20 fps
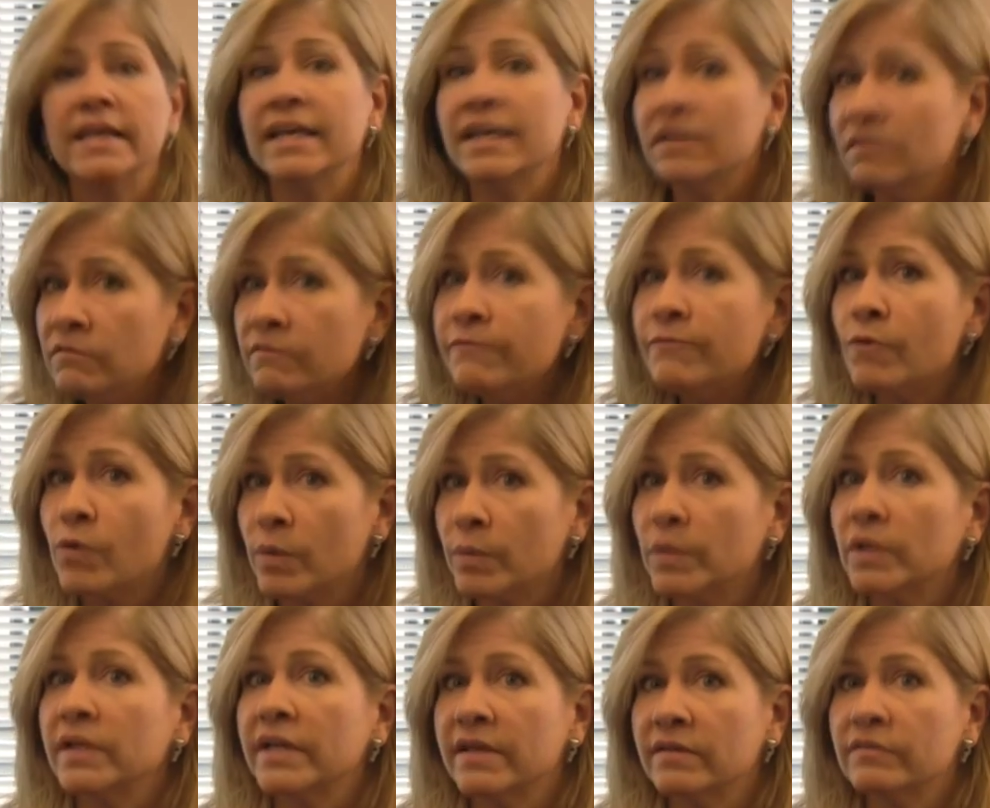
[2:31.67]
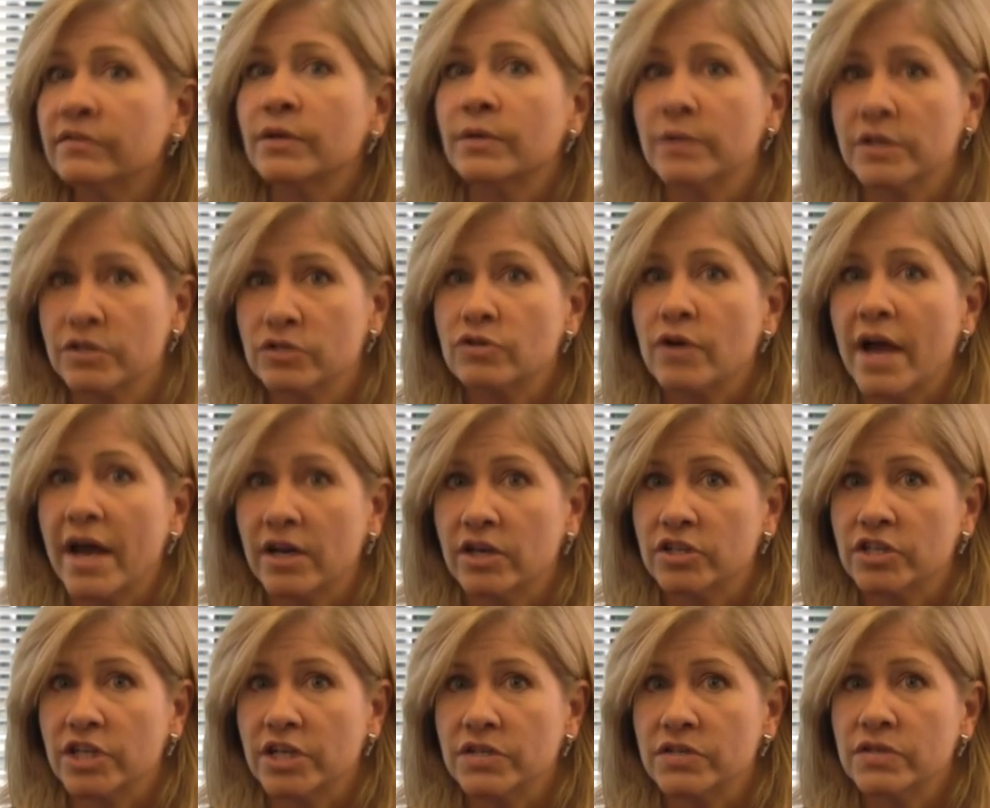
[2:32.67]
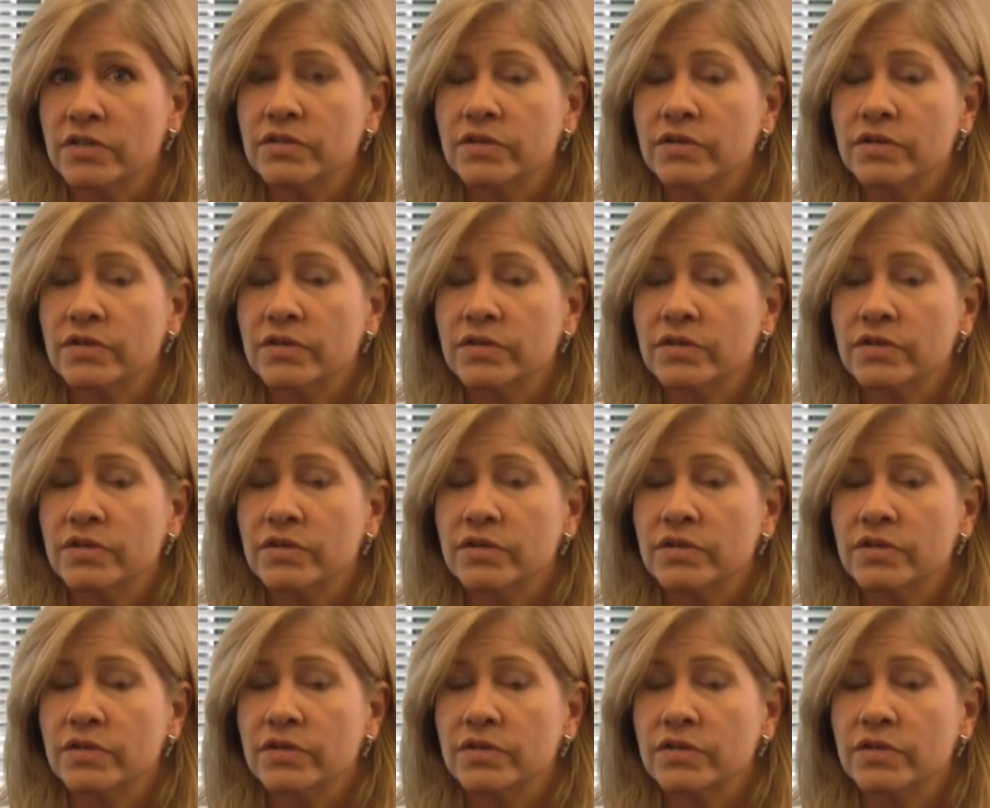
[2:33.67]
informal influence strategies.